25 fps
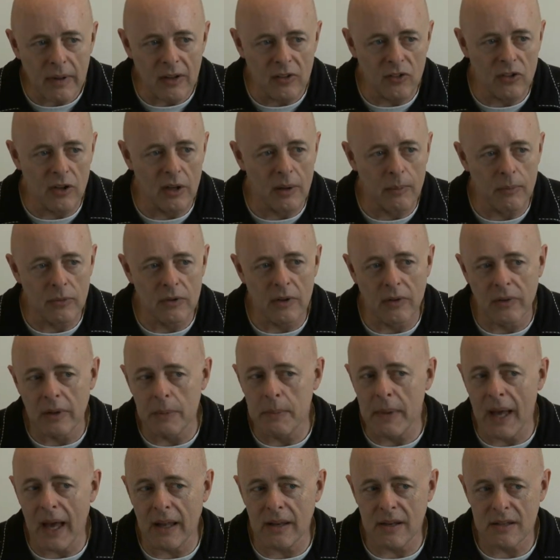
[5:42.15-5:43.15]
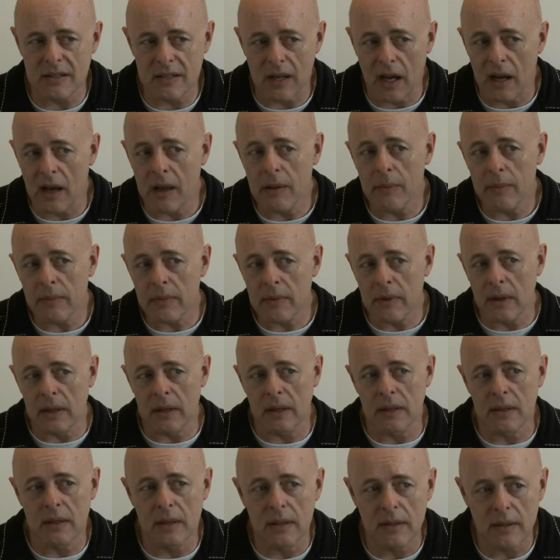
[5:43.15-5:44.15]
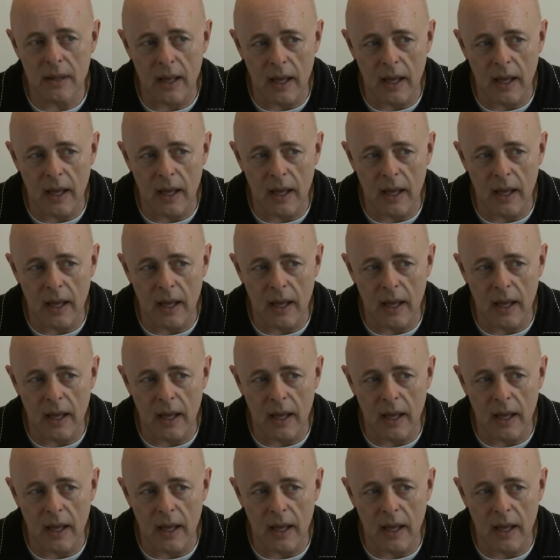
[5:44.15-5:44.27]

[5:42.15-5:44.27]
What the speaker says: in terms of the amount of time that